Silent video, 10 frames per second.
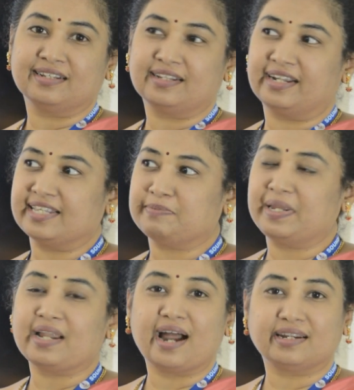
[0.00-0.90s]
that is
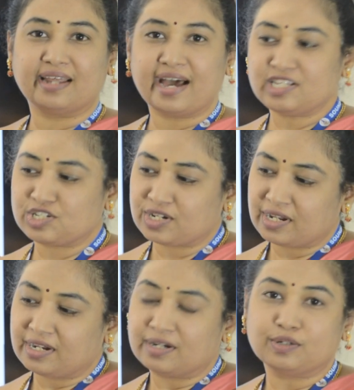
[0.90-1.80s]
being attached
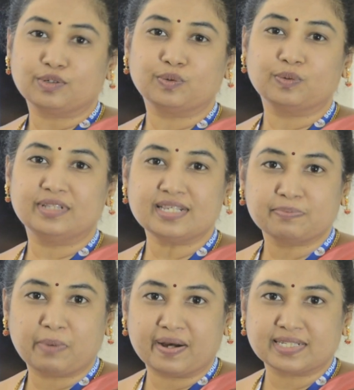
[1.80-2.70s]
to this
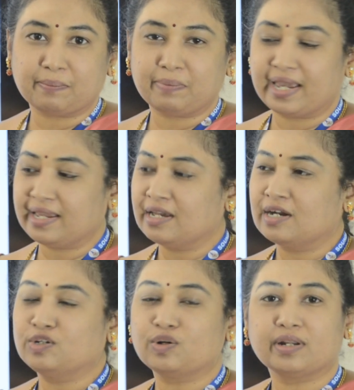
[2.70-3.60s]
power supply
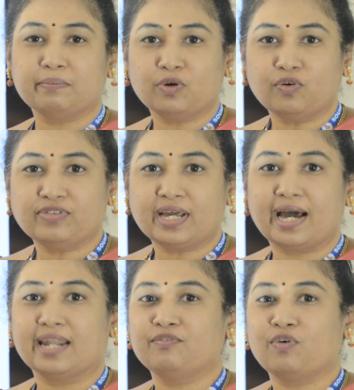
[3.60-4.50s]
to remove the
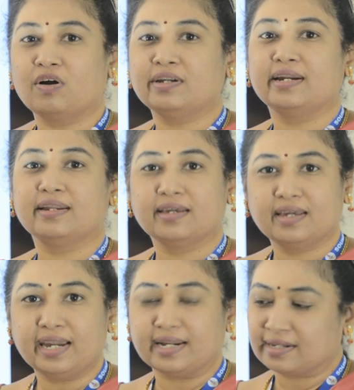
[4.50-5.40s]
unwanted
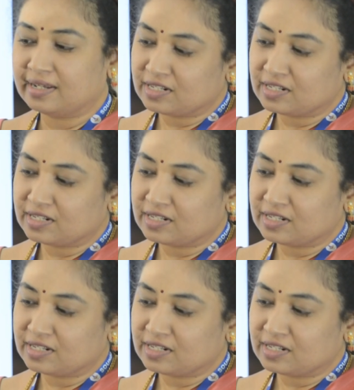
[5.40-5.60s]
heat.